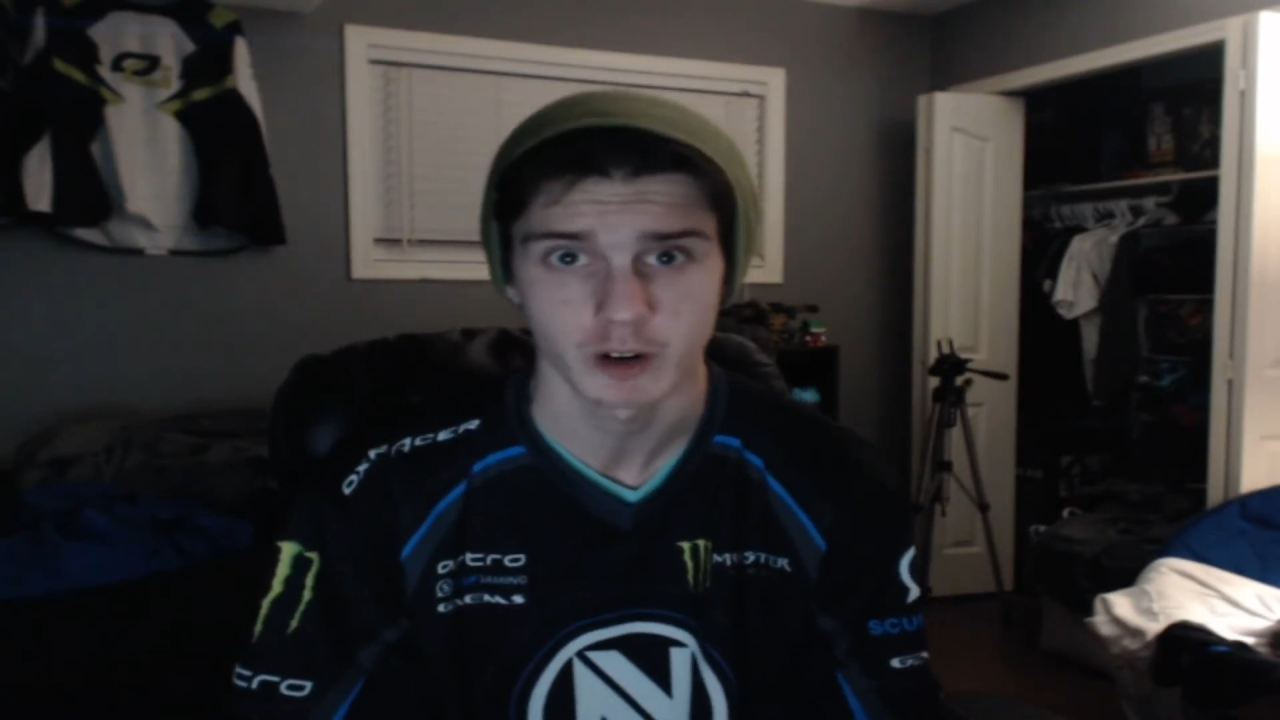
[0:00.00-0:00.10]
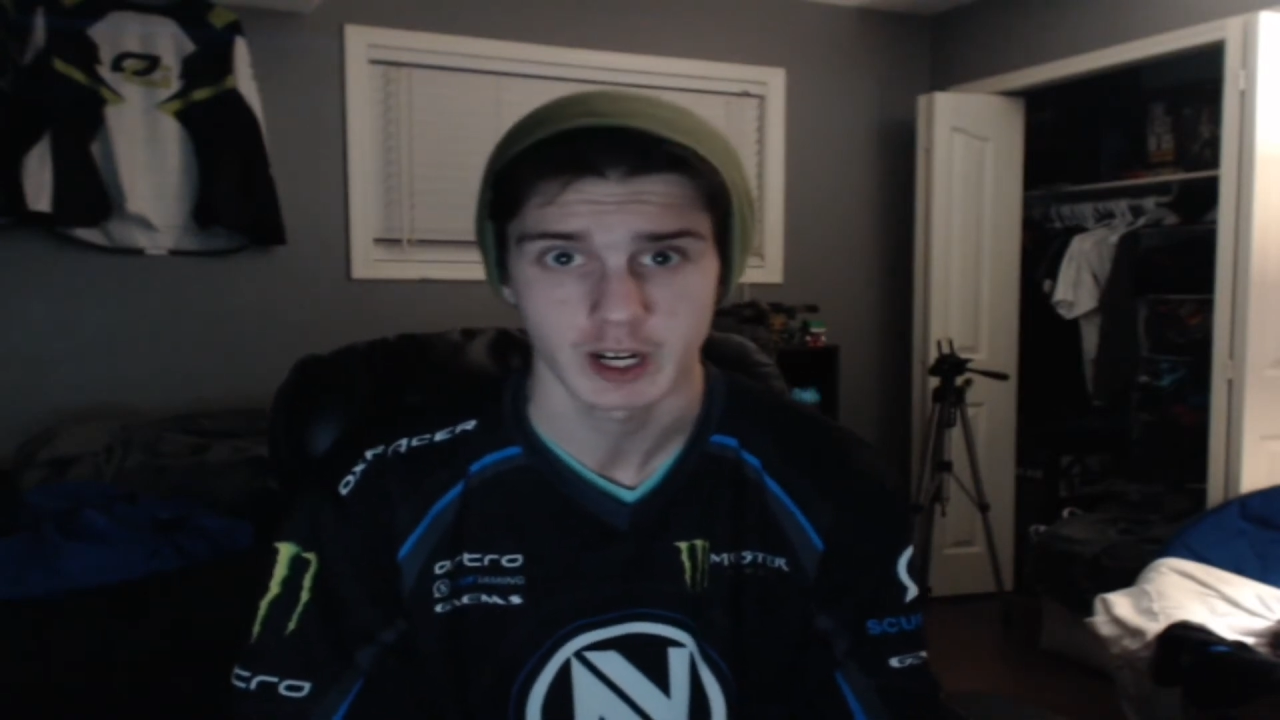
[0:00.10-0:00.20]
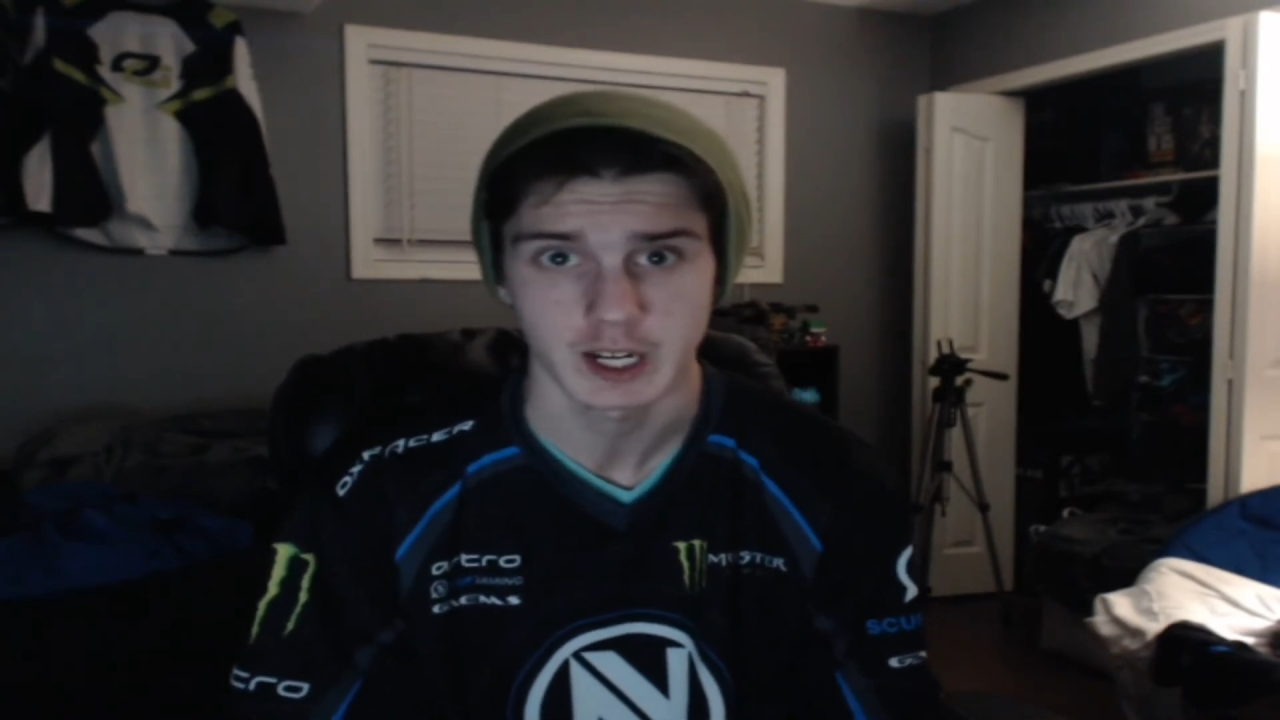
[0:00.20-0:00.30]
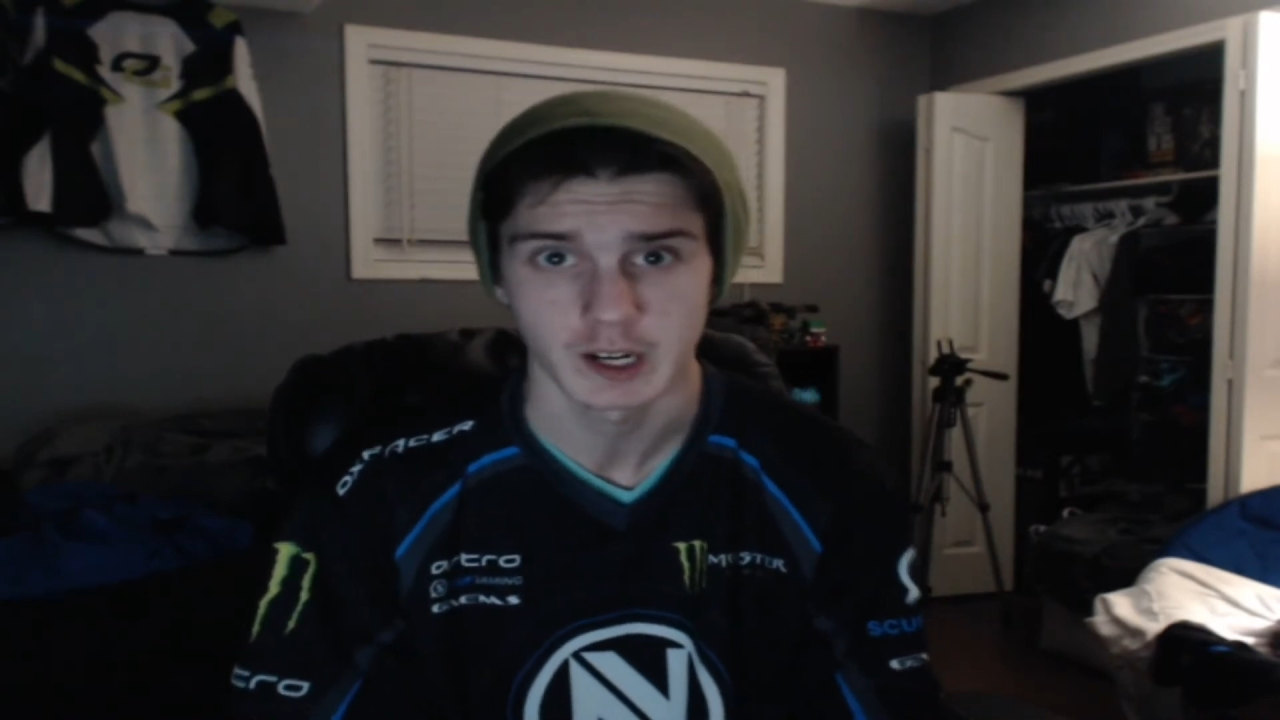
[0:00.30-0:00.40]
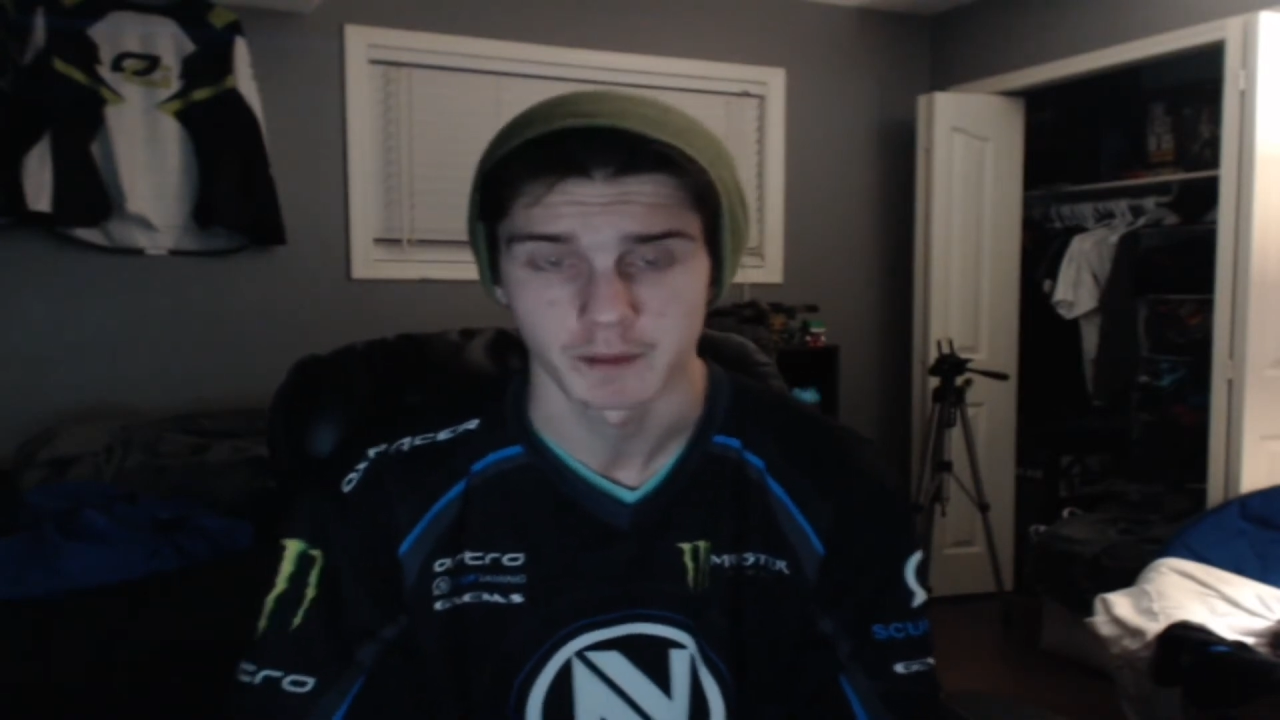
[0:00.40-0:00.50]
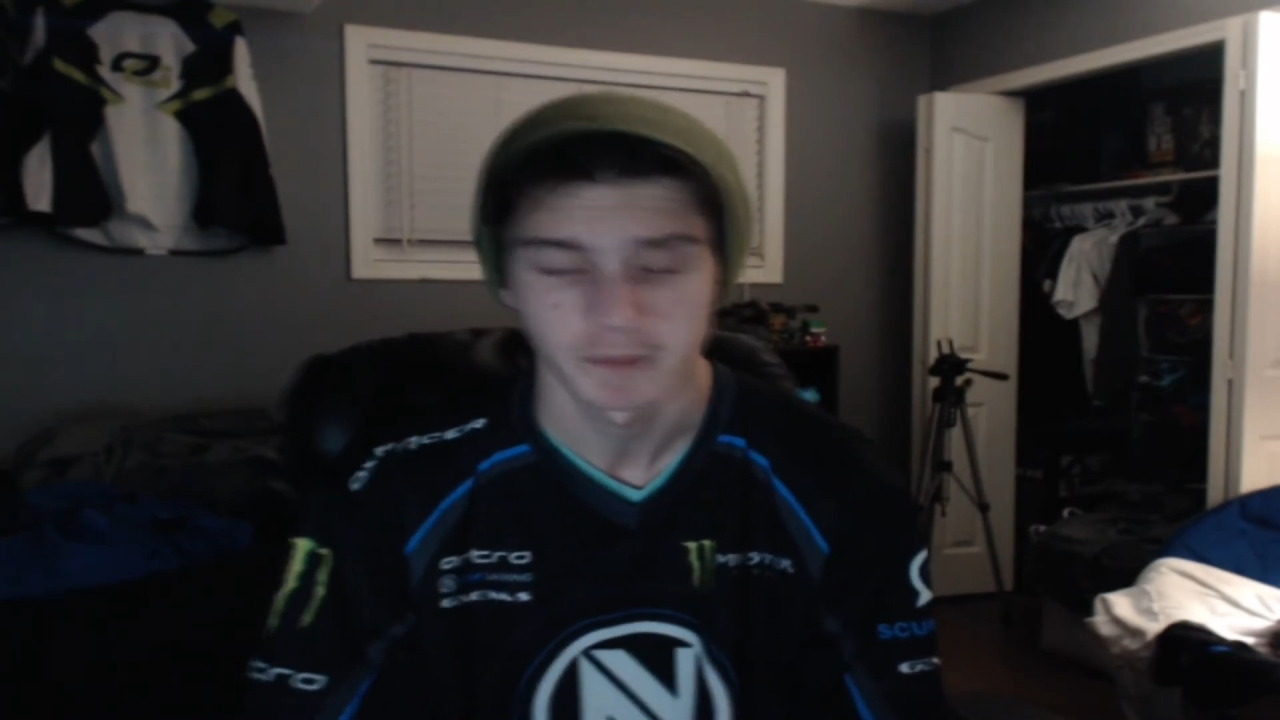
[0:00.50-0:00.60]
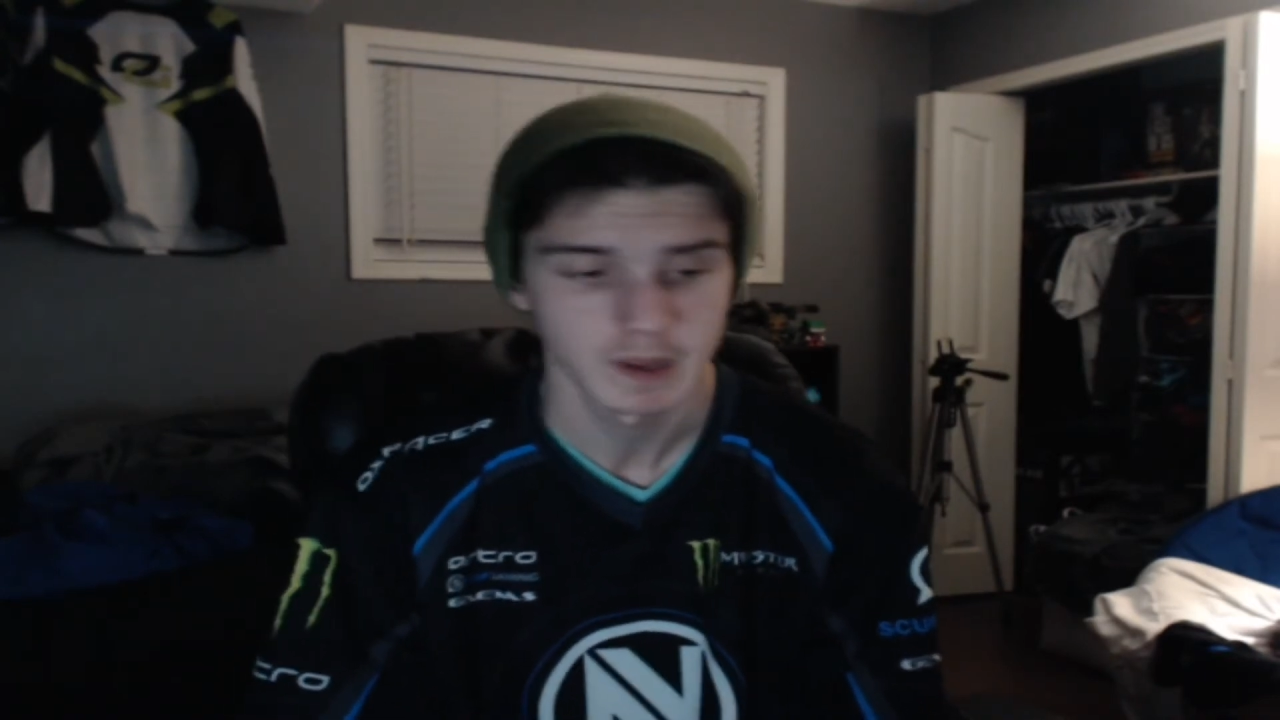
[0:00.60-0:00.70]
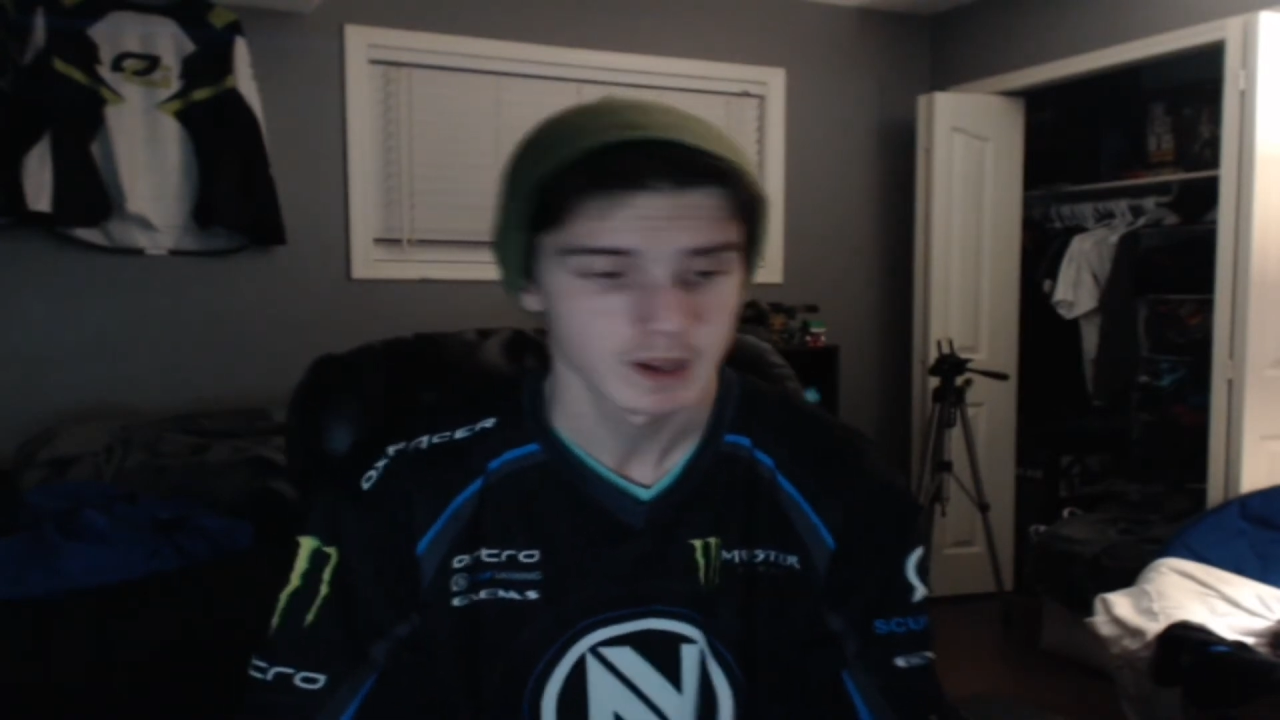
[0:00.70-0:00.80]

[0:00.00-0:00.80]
right here.